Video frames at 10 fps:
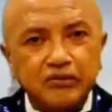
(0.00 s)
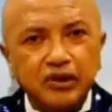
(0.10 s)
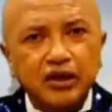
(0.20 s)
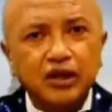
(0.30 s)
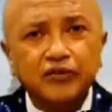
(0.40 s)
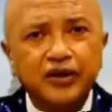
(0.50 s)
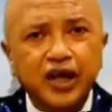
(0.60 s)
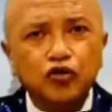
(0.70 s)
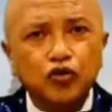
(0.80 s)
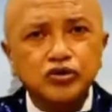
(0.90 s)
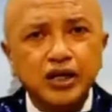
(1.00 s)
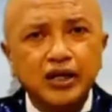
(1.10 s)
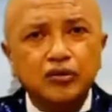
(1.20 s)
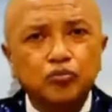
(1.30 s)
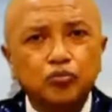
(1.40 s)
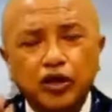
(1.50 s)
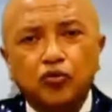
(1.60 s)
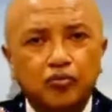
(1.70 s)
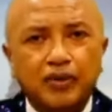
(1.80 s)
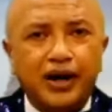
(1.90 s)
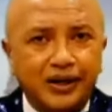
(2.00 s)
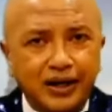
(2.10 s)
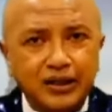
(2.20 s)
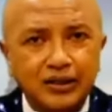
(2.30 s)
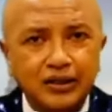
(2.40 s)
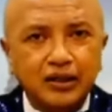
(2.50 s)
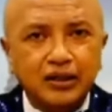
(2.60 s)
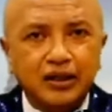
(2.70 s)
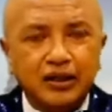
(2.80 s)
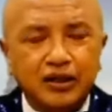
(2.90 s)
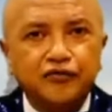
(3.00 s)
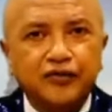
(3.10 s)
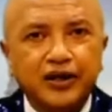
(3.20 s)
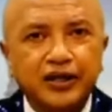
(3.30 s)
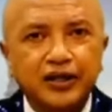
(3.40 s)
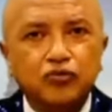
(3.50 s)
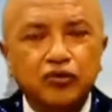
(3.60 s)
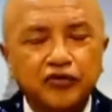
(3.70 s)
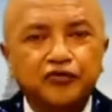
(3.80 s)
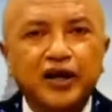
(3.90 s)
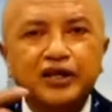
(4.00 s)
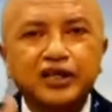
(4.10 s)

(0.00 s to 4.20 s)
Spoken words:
You have heard, and the truth has been given to you, but what I wish is